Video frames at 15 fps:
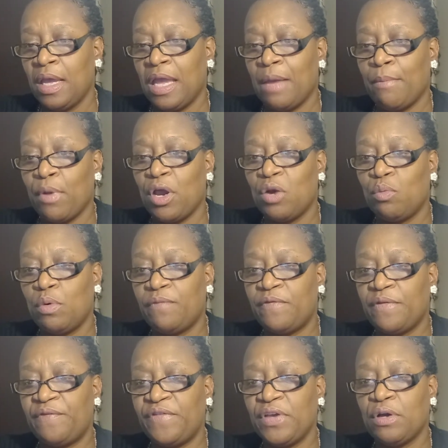and Maryland will
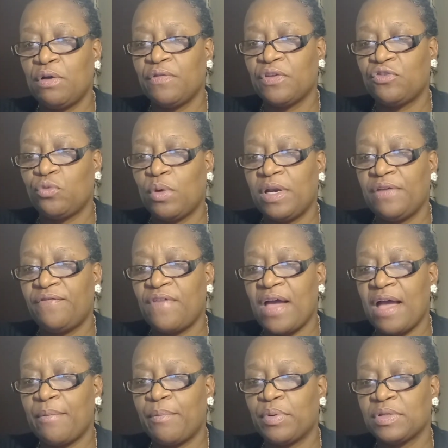fulfill the
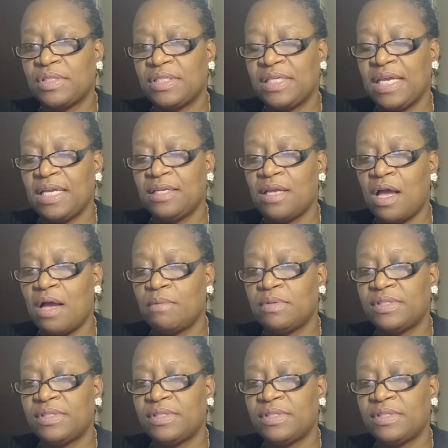25%